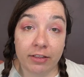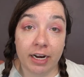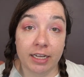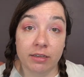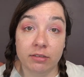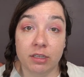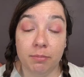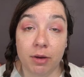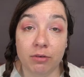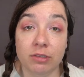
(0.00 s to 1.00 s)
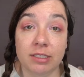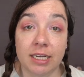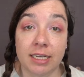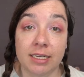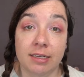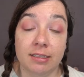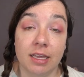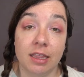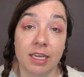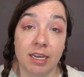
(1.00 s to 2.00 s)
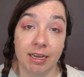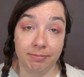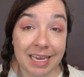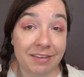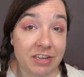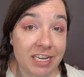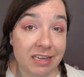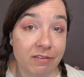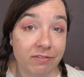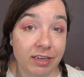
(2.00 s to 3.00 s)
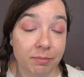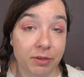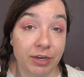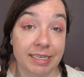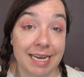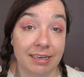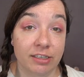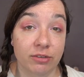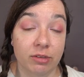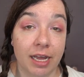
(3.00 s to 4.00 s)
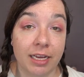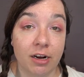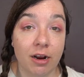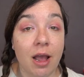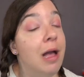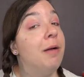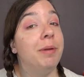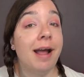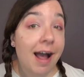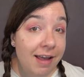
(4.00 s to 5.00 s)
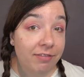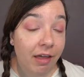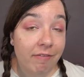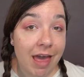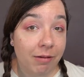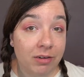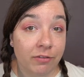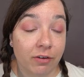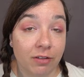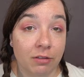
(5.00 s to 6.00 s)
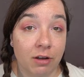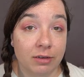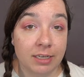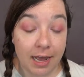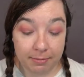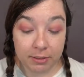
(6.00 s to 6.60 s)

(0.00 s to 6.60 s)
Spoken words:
that I use the most is the KVD Vegan Beauty Tattoo Liner, but I've loved that one for a long time.